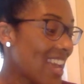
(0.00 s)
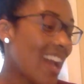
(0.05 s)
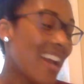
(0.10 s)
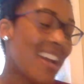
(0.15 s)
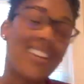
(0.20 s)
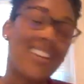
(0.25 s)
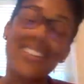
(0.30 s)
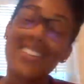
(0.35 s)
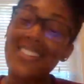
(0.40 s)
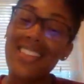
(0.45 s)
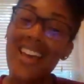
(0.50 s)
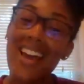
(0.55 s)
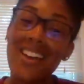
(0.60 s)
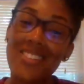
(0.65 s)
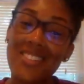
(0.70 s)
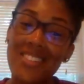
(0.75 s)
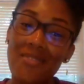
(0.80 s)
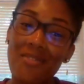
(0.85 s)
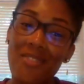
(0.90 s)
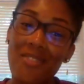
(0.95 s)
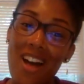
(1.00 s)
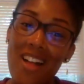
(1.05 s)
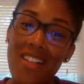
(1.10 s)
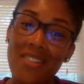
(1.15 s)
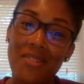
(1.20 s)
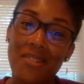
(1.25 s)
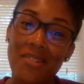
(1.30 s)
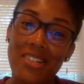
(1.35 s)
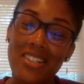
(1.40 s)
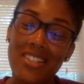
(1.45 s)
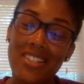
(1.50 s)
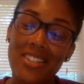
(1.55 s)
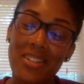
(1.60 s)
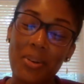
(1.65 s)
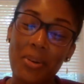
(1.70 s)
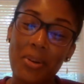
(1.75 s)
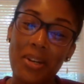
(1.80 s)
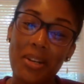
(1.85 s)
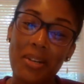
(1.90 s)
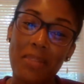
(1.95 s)
hit 1,000 followers
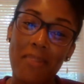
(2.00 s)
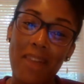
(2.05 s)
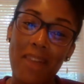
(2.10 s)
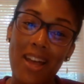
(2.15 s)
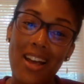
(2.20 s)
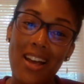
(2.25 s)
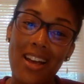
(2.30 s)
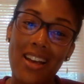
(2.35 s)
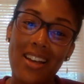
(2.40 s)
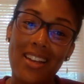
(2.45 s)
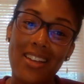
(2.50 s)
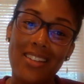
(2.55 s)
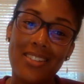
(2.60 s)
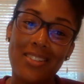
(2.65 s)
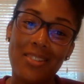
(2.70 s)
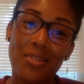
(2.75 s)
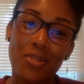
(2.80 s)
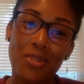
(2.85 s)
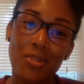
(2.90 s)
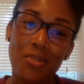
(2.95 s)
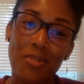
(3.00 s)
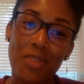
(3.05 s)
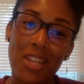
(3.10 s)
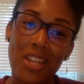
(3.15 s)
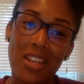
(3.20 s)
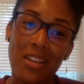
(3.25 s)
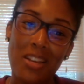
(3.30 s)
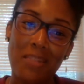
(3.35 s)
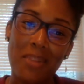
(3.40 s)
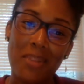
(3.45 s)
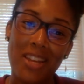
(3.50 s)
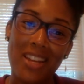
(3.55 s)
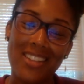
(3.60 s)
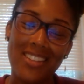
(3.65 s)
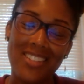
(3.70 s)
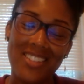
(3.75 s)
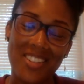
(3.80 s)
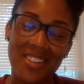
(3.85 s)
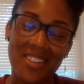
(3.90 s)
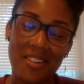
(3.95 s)
on my social media, my
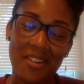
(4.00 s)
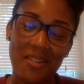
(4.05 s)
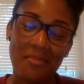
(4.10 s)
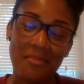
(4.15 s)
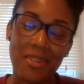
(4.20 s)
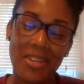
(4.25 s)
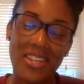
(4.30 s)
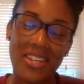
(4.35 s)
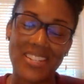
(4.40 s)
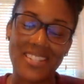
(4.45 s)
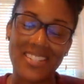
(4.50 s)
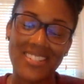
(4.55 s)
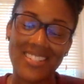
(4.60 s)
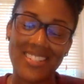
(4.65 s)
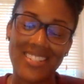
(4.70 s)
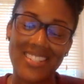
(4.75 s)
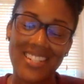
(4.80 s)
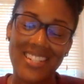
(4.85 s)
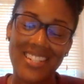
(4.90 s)
Instagram page.